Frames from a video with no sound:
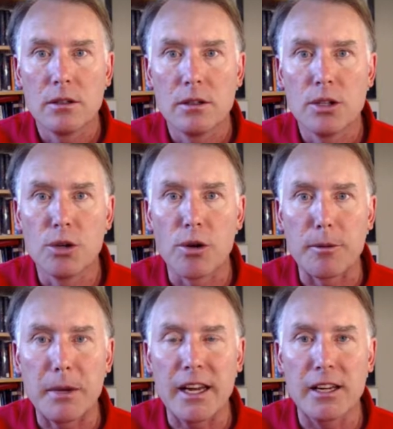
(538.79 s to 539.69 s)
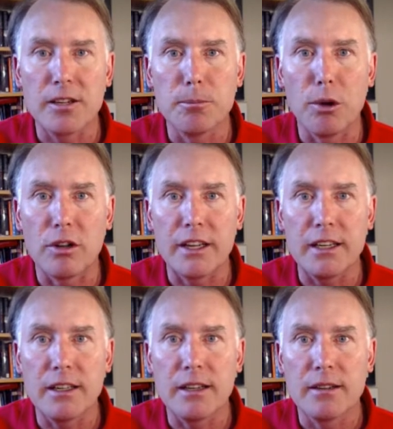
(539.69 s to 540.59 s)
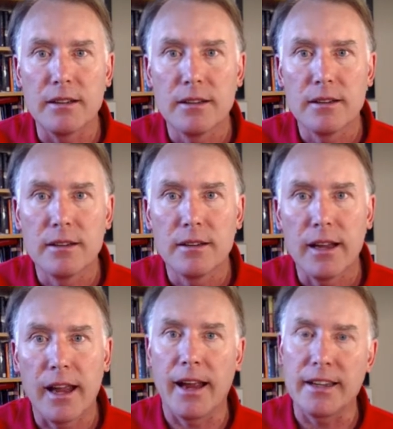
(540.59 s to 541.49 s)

who are being bullied and